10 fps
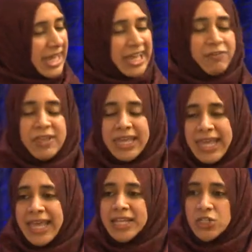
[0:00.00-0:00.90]
And if they
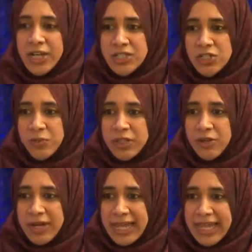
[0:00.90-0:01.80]
can't change it with
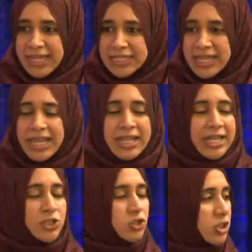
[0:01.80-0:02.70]
their hands,
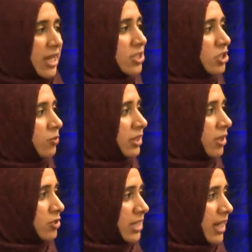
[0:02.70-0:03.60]
they should change it with their